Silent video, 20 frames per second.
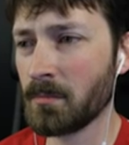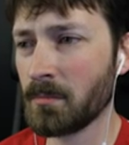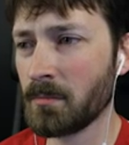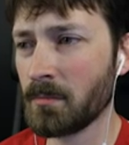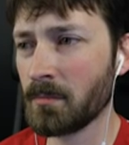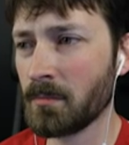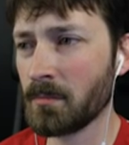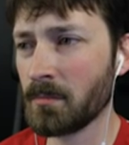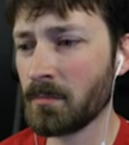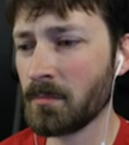
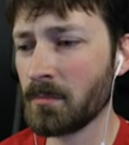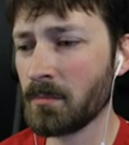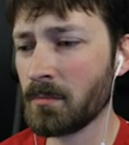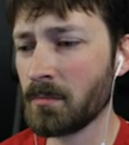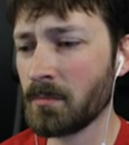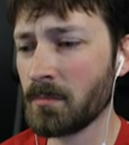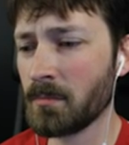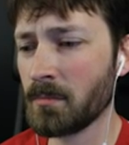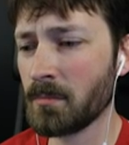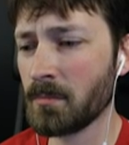
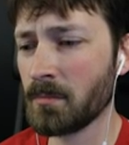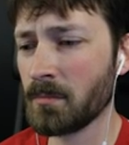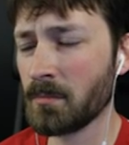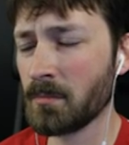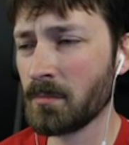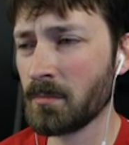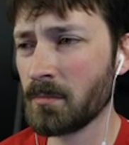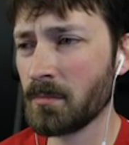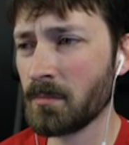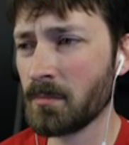
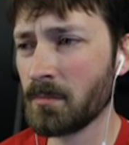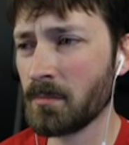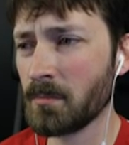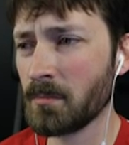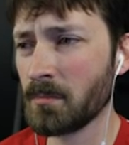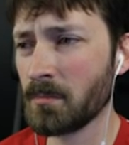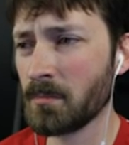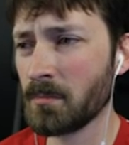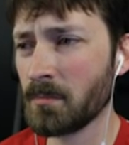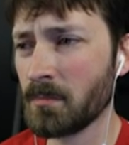(silent)